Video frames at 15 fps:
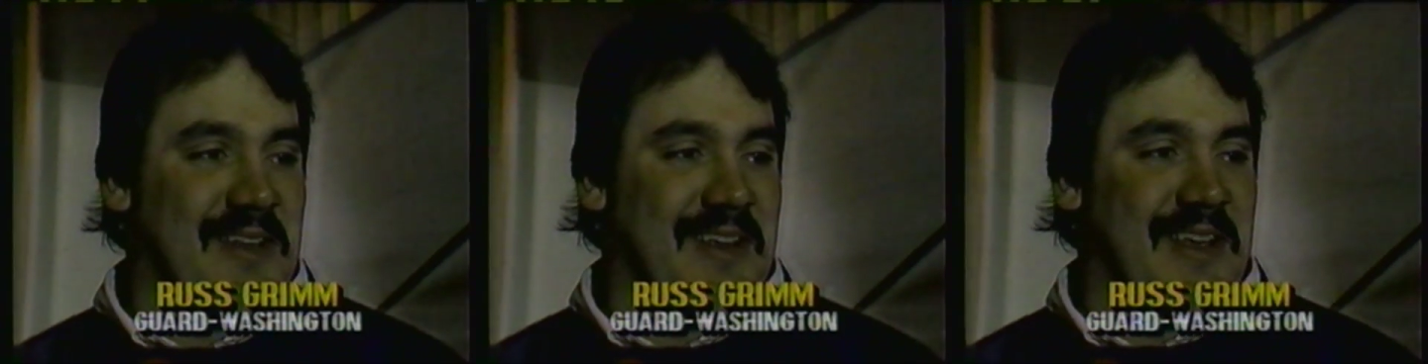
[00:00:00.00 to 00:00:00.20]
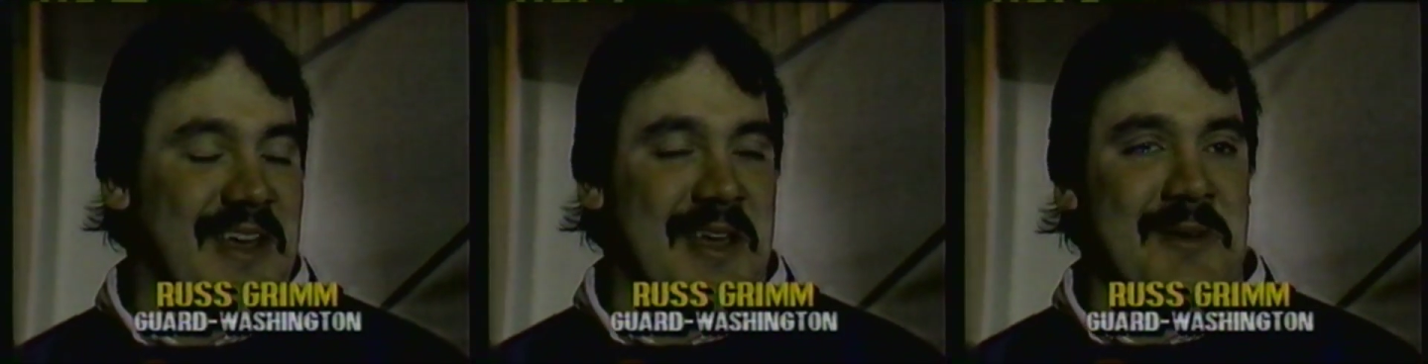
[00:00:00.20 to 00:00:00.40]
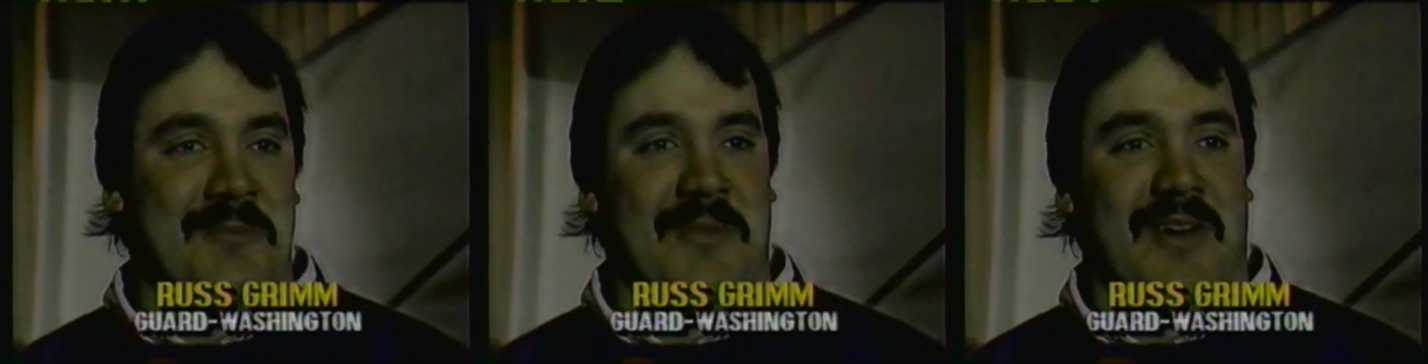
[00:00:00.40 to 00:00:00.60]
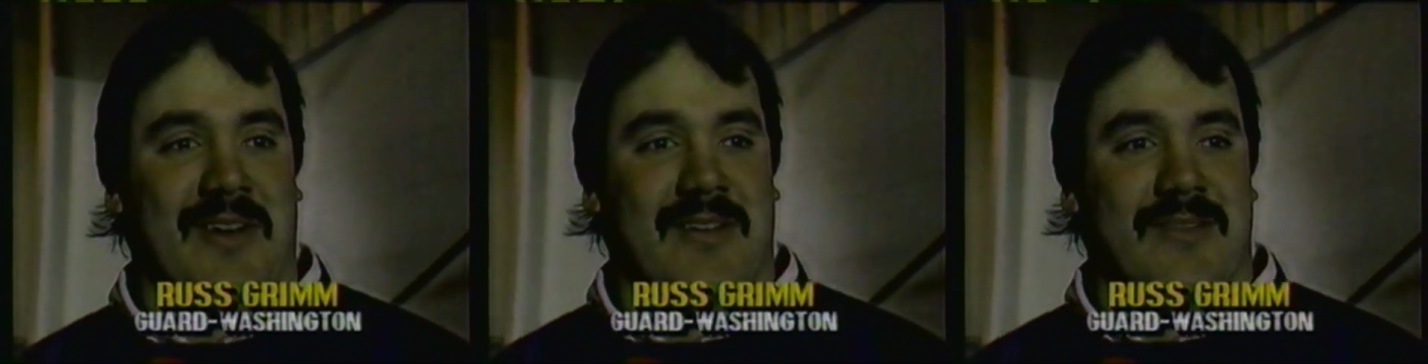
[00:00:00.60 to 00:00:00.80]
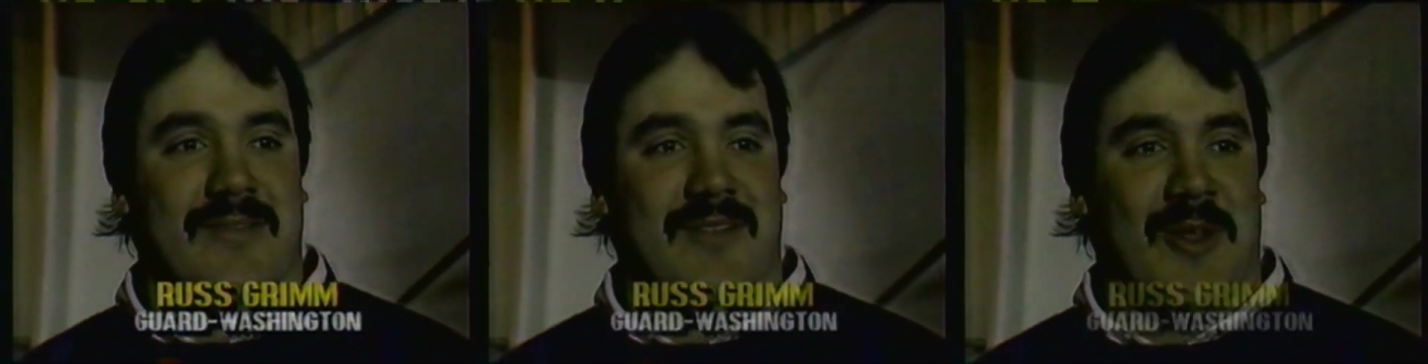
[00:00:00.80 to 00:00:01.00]
to the game,
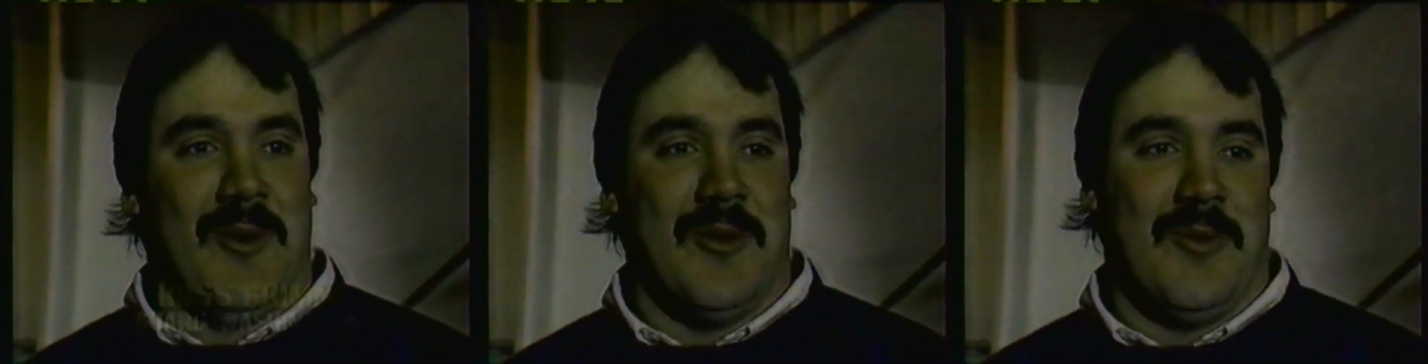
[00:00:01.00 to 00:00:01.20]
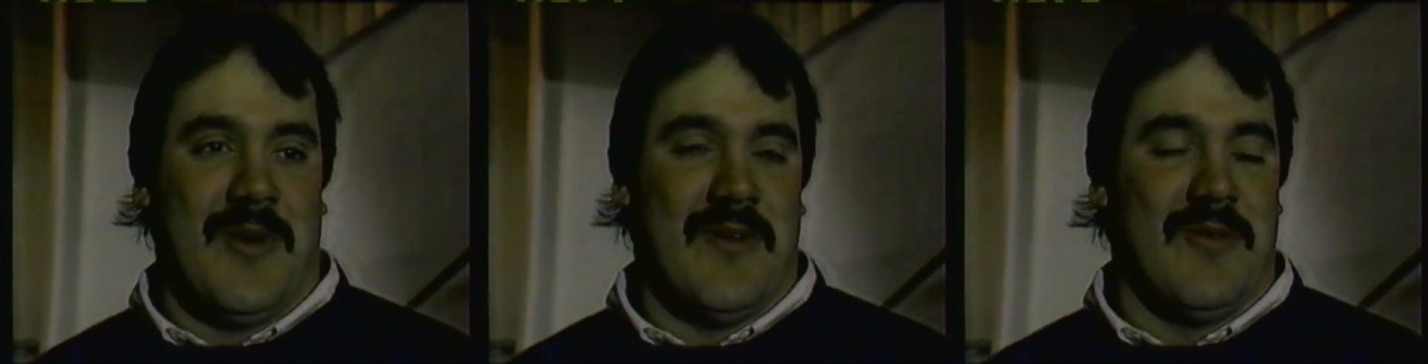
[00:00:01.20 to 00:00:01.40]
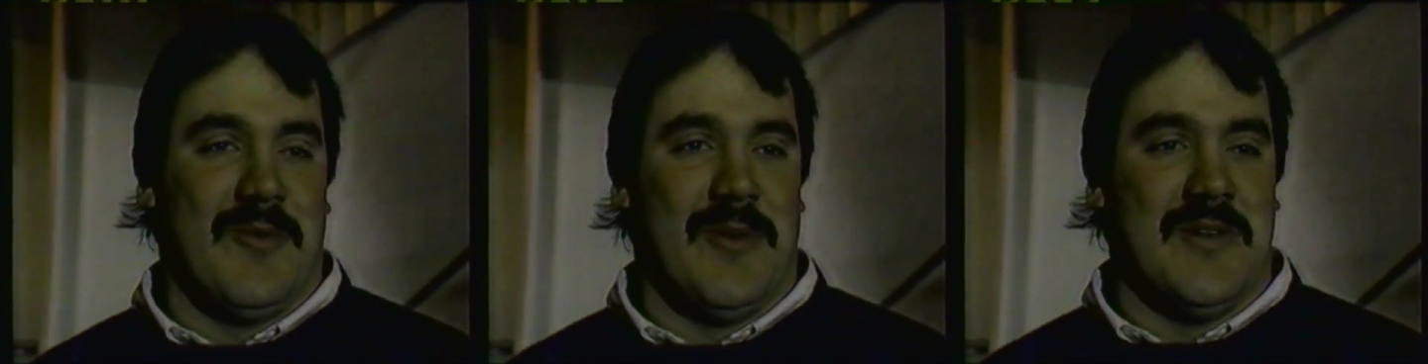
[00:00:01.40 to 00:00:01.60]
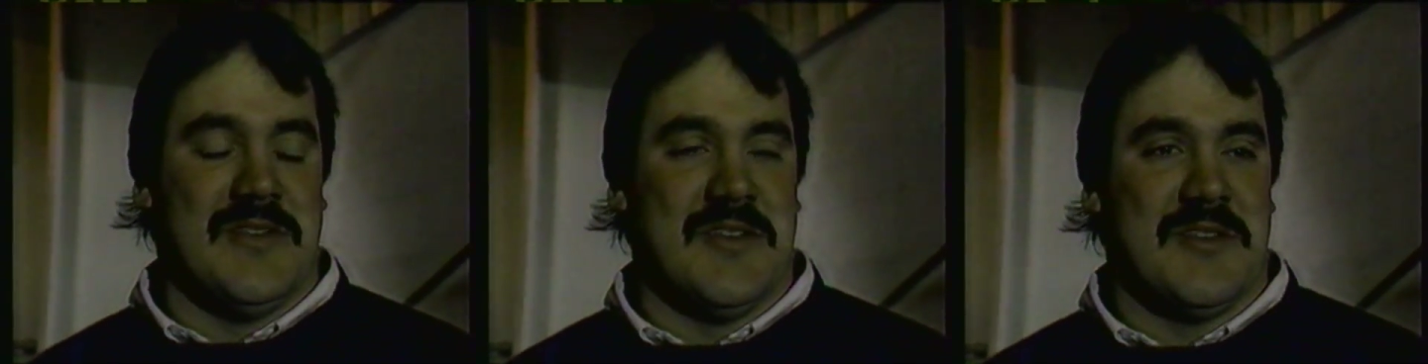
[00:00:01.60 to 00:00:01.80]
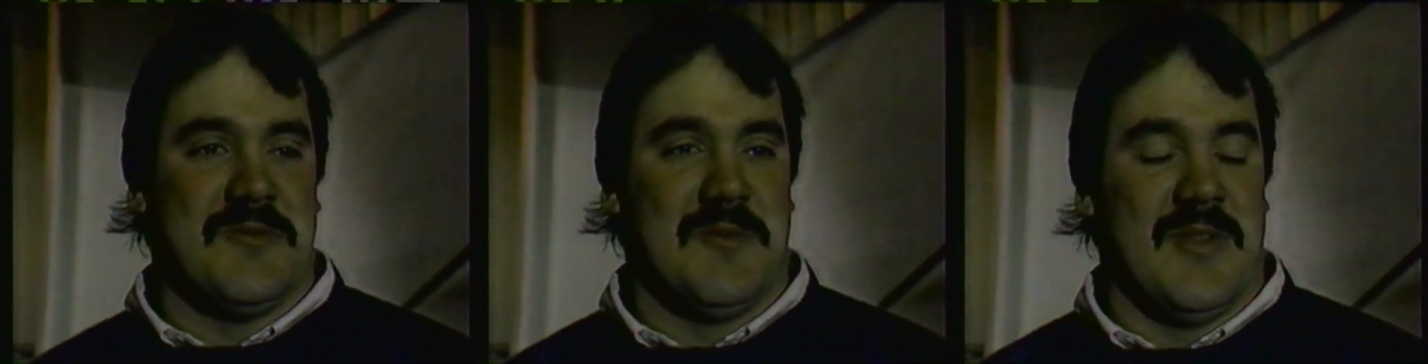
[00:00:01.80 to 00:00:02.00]
uh, knowing whoever wins
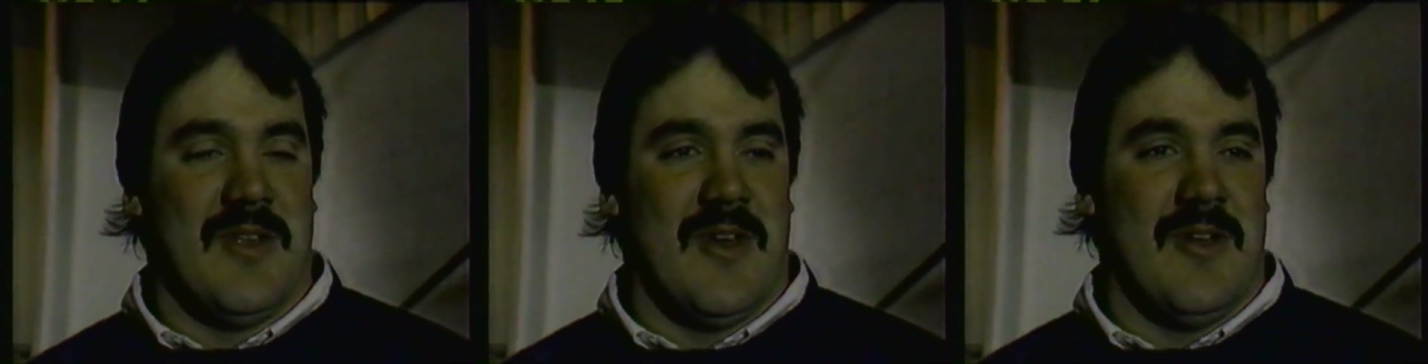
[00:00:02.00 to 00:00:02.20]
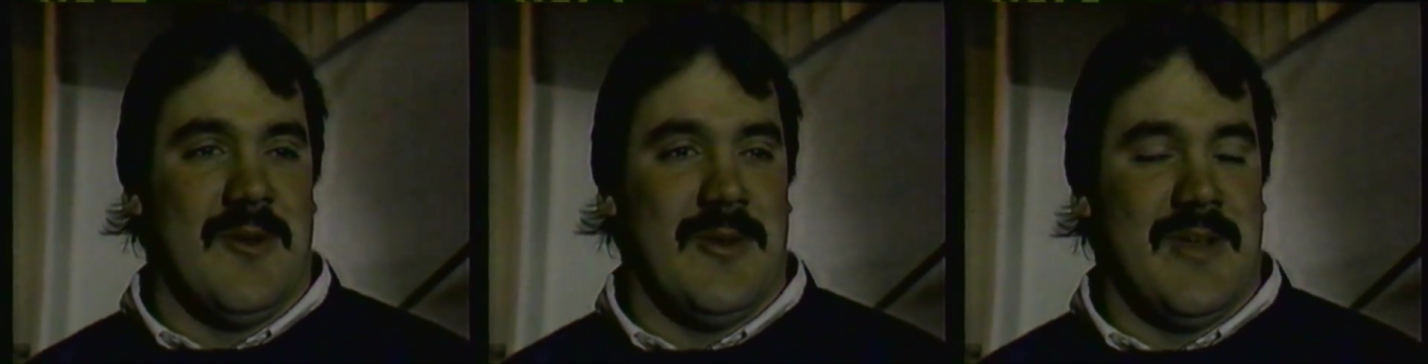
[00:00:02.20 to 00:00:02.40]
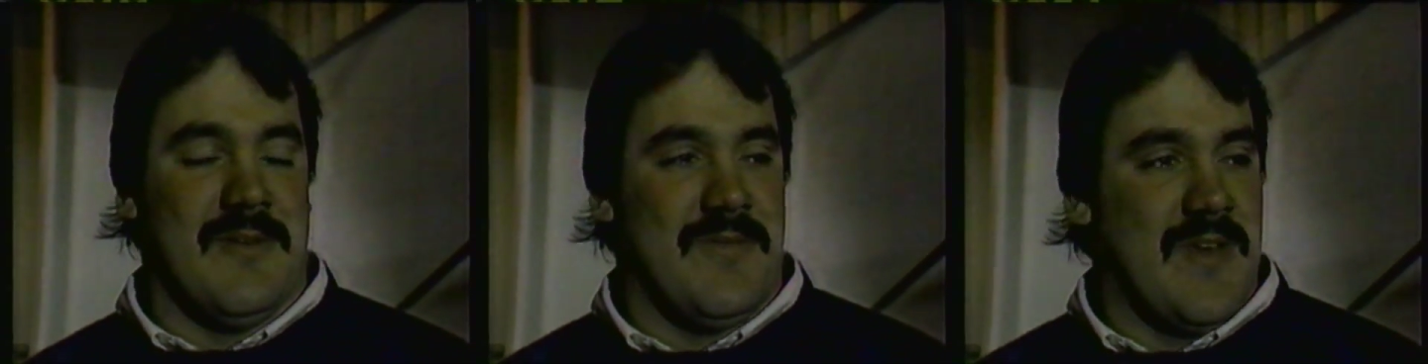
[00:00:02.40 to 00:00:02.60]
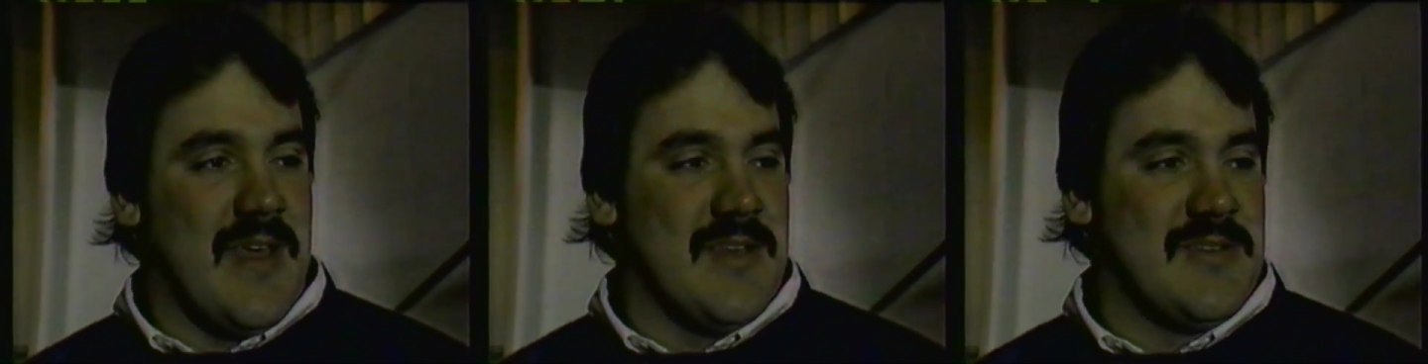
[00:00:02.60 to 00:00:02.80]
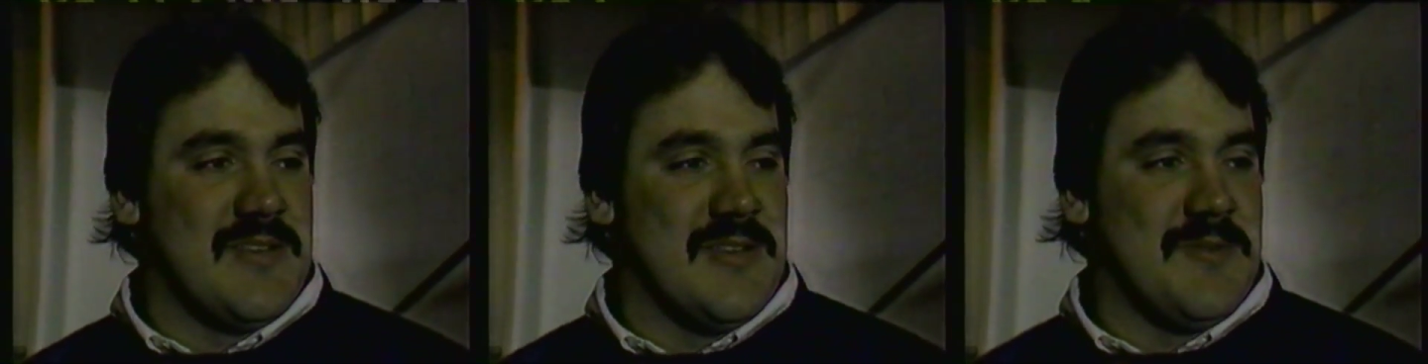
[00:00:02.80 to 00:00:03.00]
this one not only
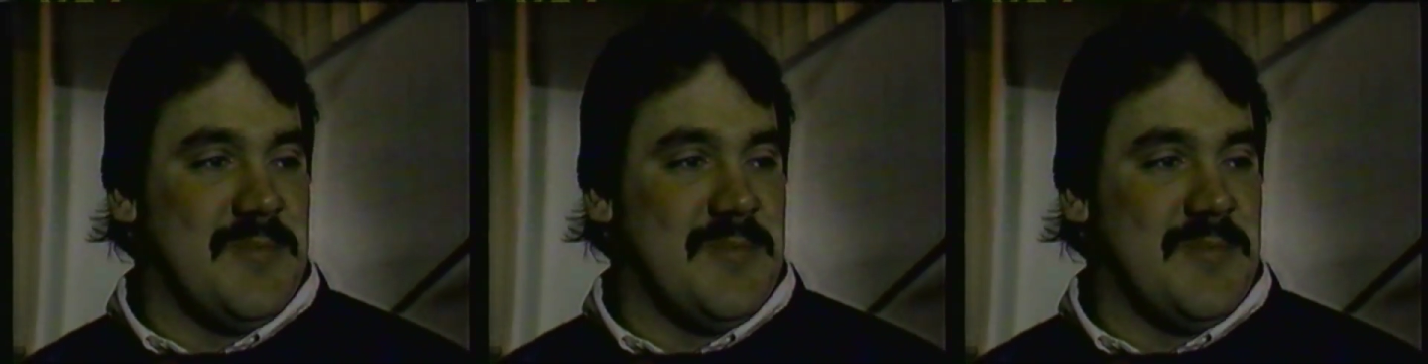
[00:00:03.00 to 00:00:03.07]
advances,